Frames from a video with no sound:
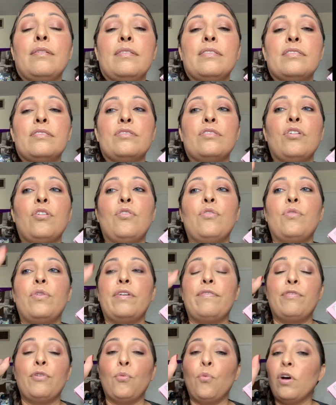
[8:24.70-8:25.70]
So
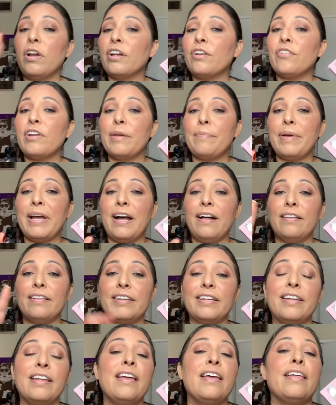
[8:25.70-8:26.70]
if you want a great
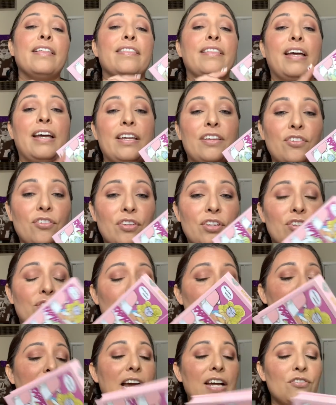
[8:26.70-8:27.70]
palette that you can
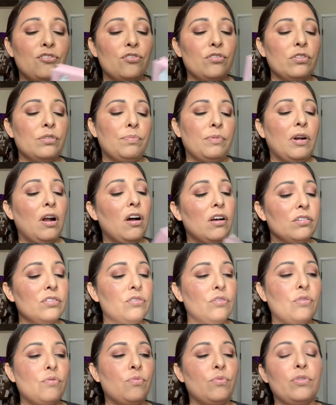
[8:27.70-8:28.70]
do naturals, but
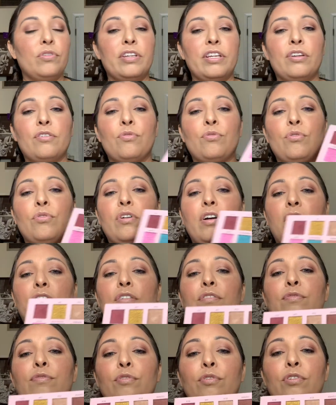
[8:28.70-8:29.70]
also really cool,
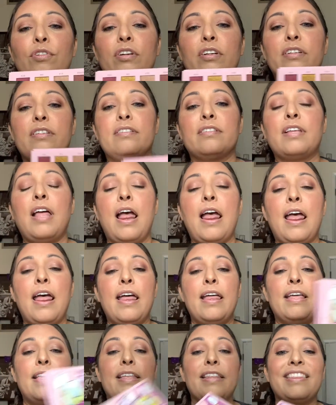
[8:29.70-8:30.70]
colorful looks,
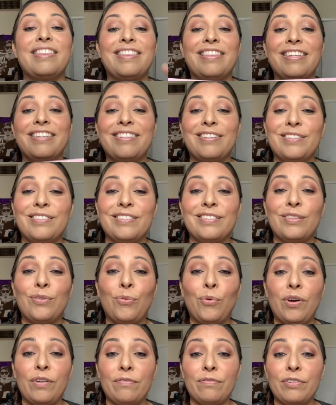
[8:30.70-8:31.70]
this is the
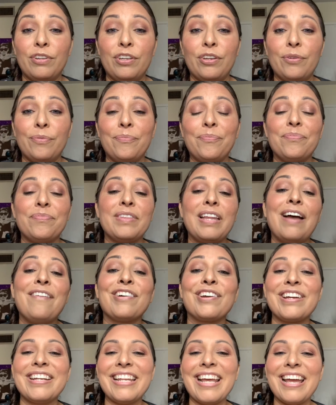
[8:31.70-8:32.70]
one for you. Have a
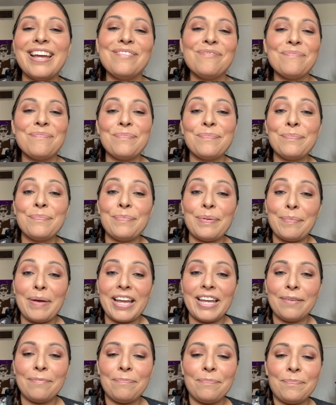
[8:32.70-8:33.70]
great day.
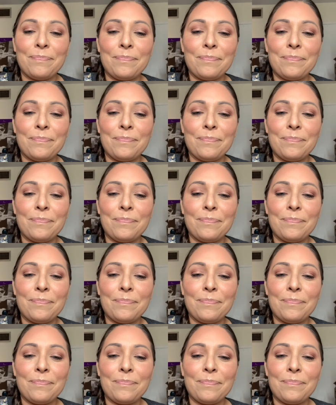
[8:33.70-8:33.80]
Bye-bye.